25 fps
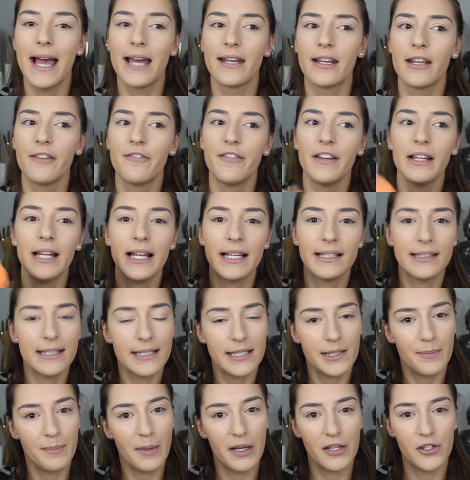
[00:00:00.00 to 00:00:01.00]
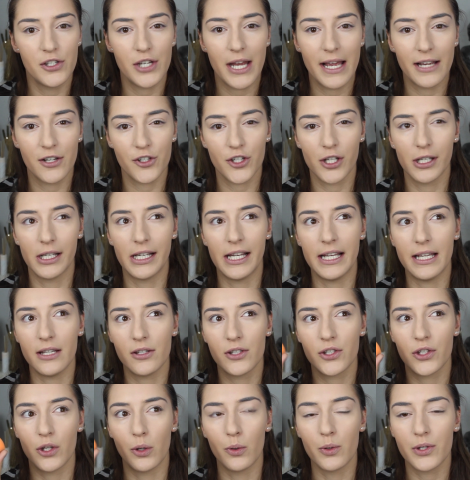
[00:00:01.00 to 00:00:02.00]
and I feel like this sponge actually
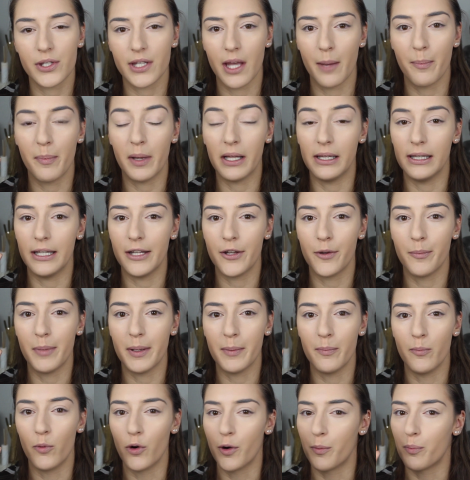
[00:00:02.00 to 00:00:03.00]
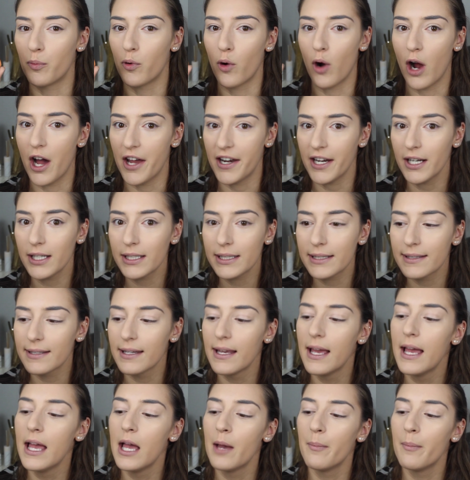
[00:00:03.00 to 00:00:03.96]
soaks up a little bit more product.